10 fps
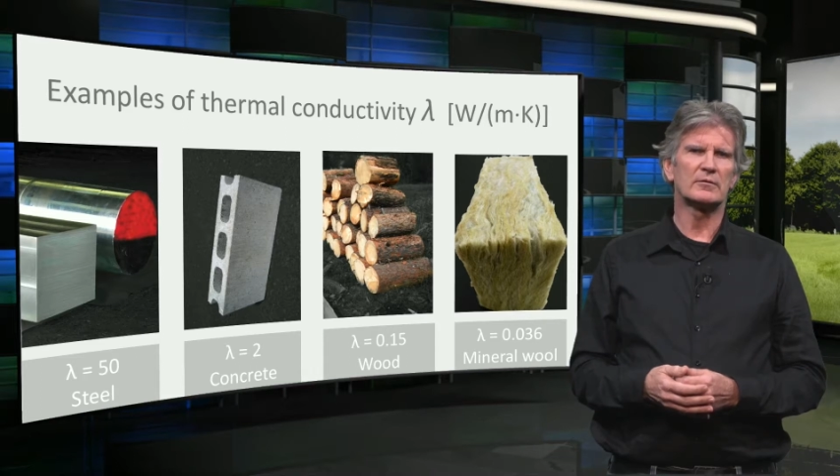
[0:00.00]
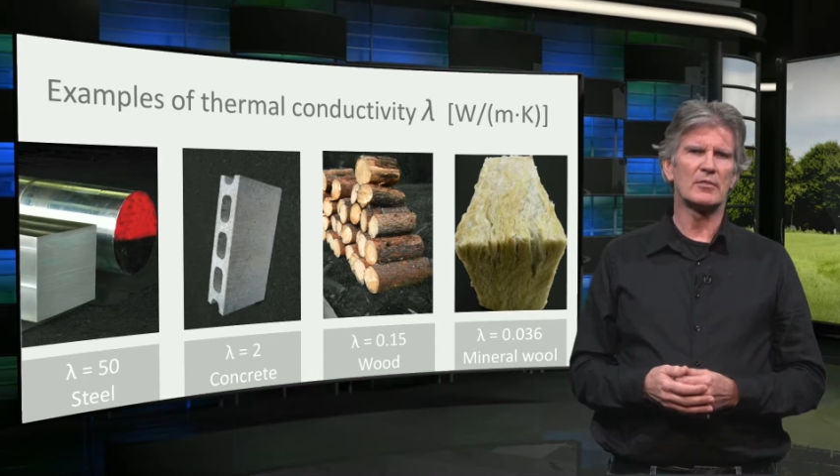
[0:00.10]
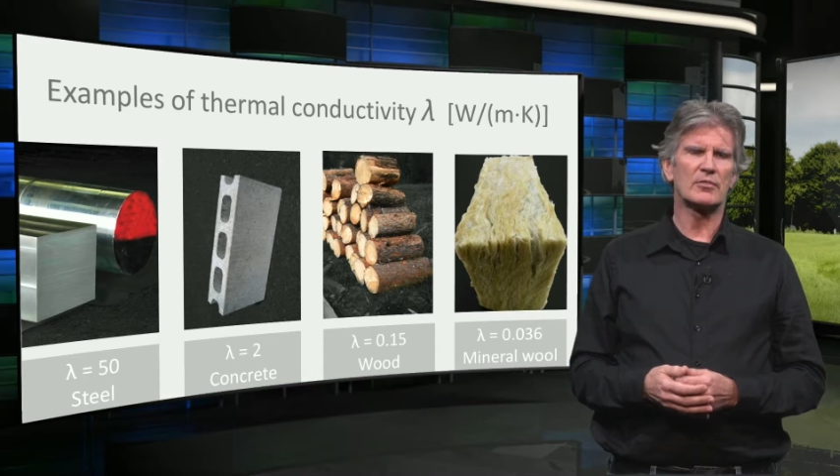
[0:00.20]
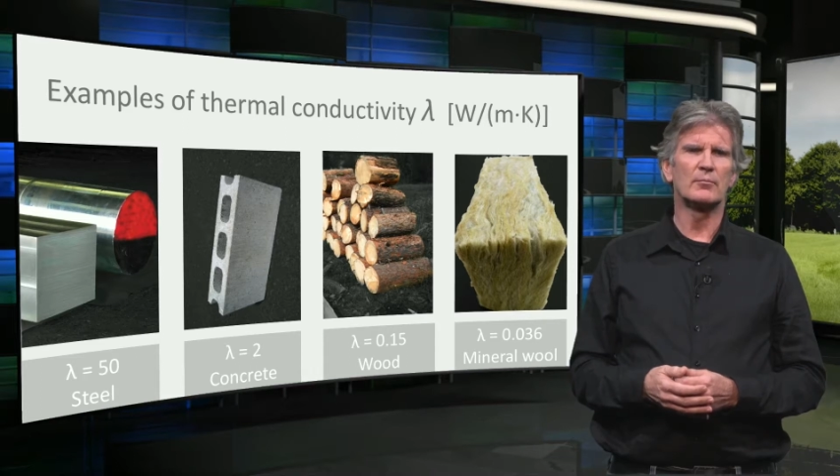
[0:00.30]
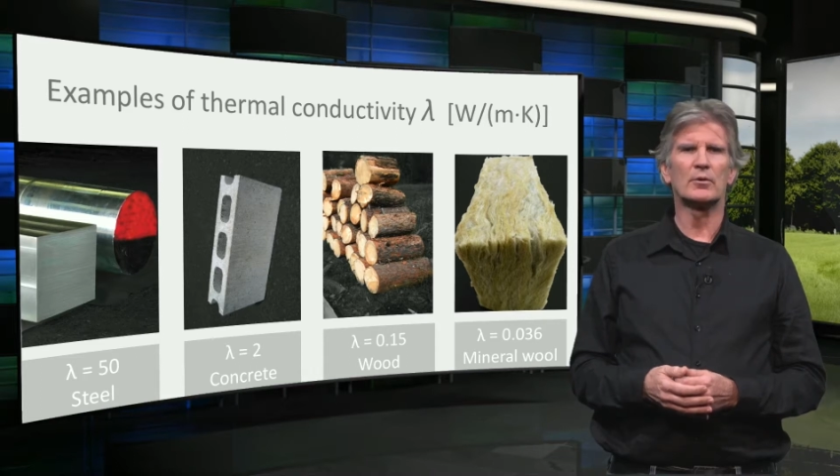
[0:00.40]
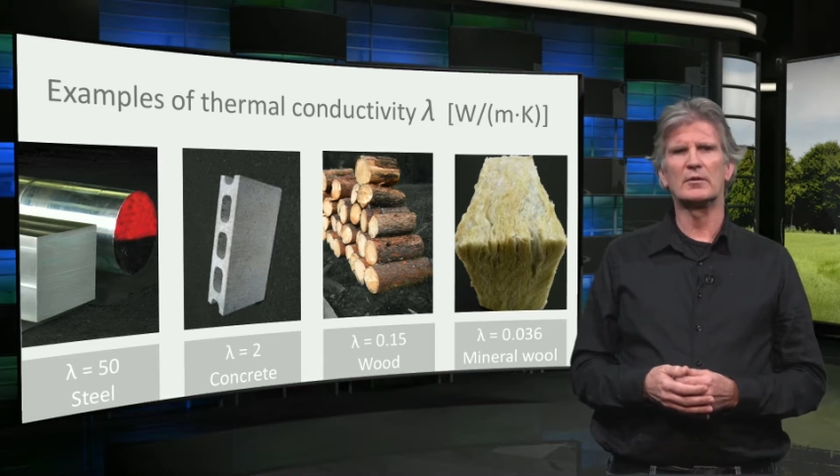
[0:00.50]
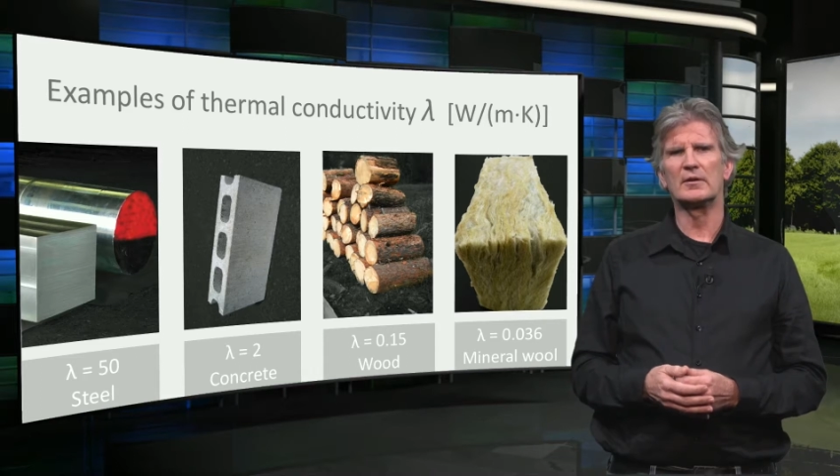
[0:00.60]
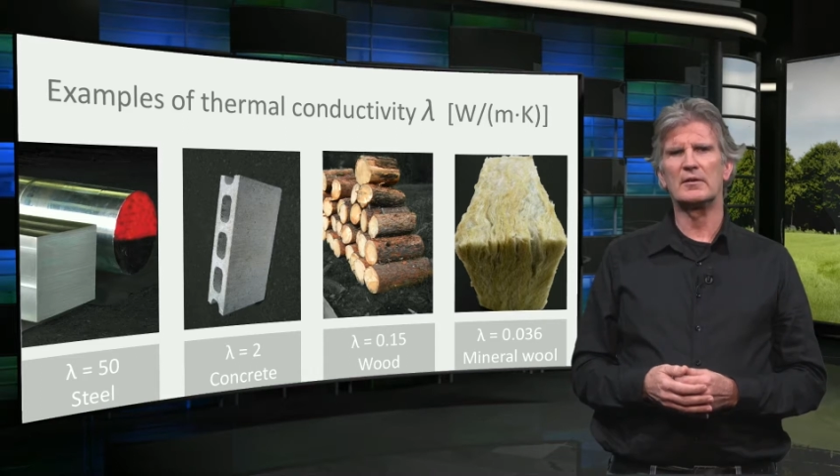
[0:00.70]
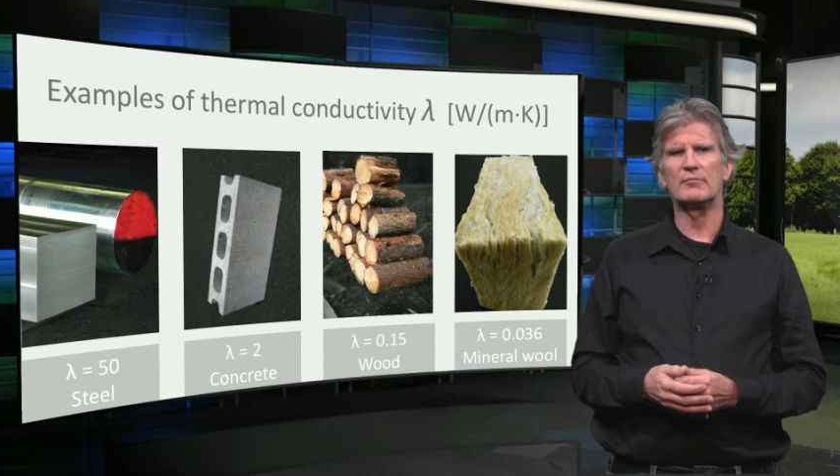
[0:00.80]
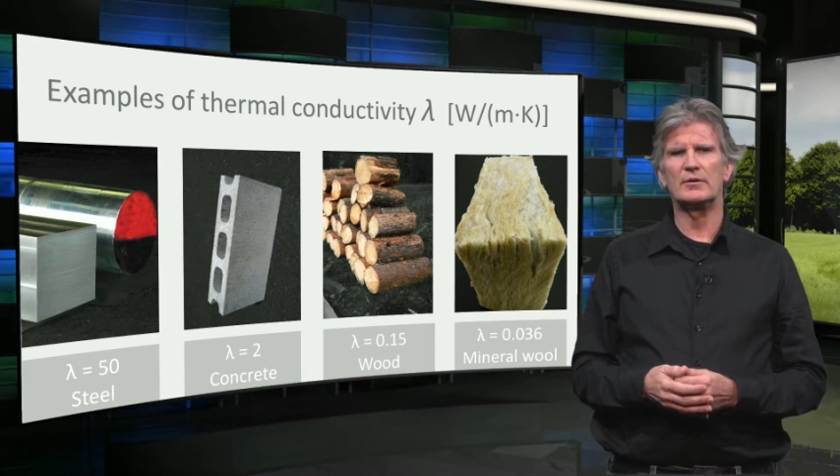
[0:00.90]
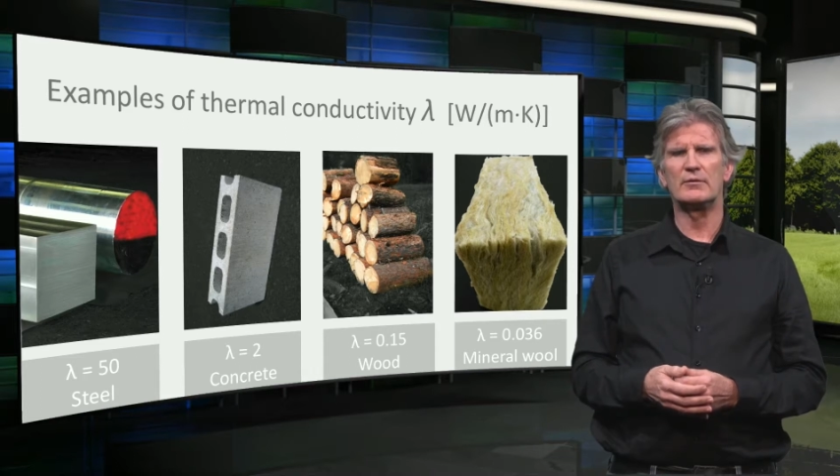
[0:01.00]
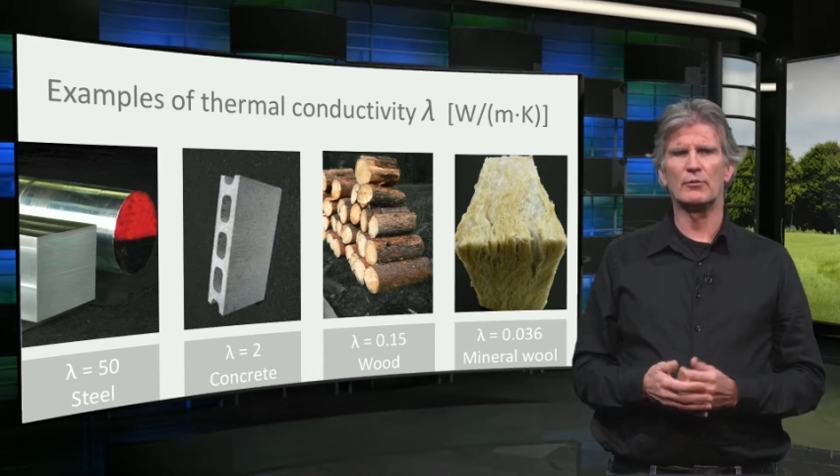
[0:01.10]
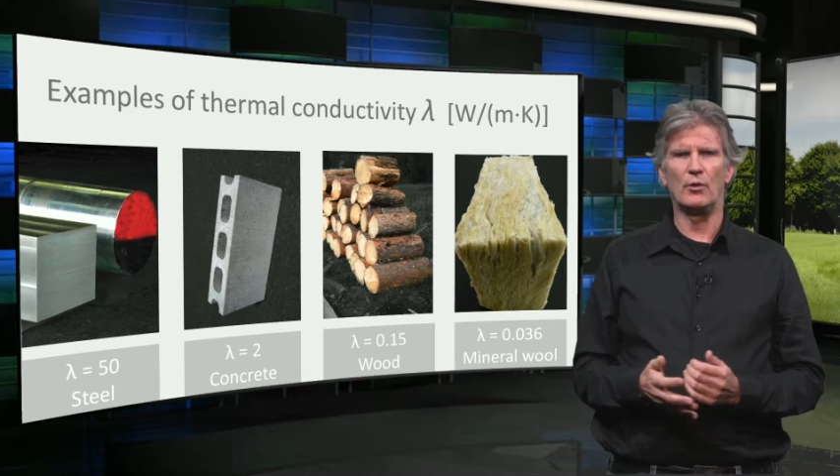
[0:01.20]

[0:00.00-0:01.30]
the thermal conductivity for